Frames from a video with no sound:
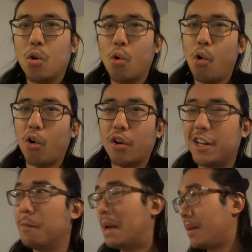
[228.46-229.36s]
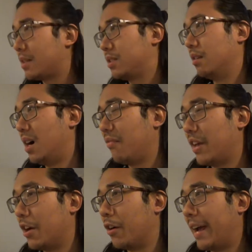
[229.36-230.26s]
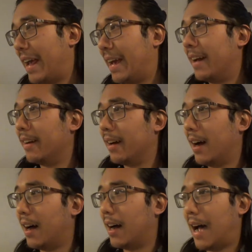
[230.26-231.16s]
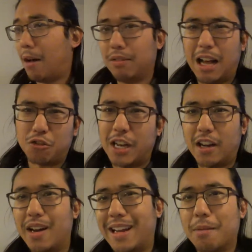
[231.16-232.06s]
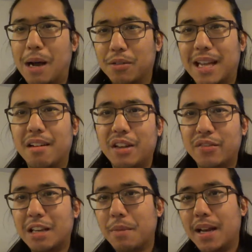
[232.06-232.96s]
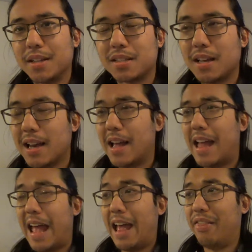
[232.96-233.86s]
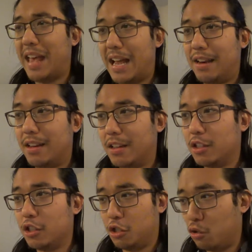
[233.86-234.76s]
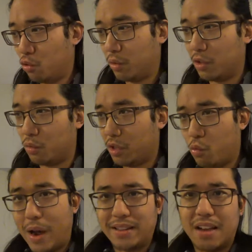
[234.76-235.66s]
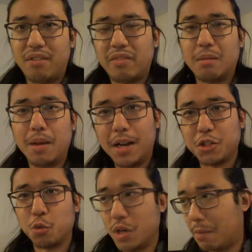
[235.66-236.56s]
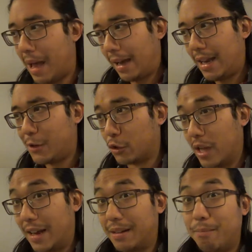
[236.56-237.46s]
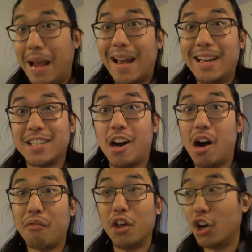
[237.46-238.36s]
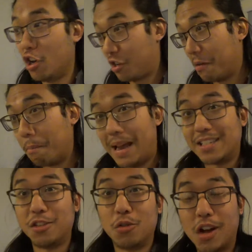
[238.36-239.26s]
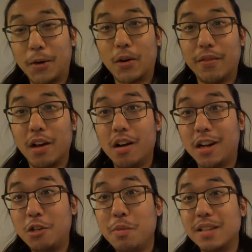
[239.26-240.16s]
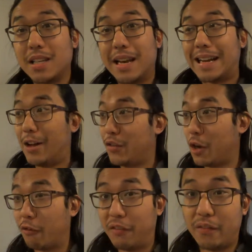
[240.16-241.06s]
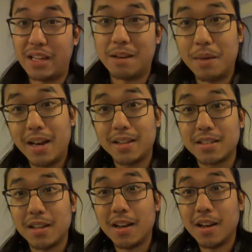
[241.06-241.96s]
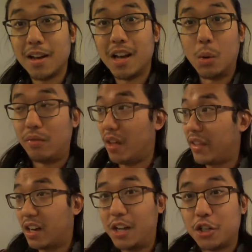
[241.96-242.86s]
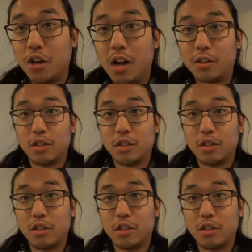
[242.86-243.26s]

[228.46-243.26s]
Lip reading: Or, you know, maybe it's still on there and I'll check on it in about 10 to 15 minutes. And then you wait 10, 15 minutes, you reel it back in, and you're like, man, it's off the hook. The bait's no longer on the hook. You've been sitting out there for 15 minutes with nothing on your hook,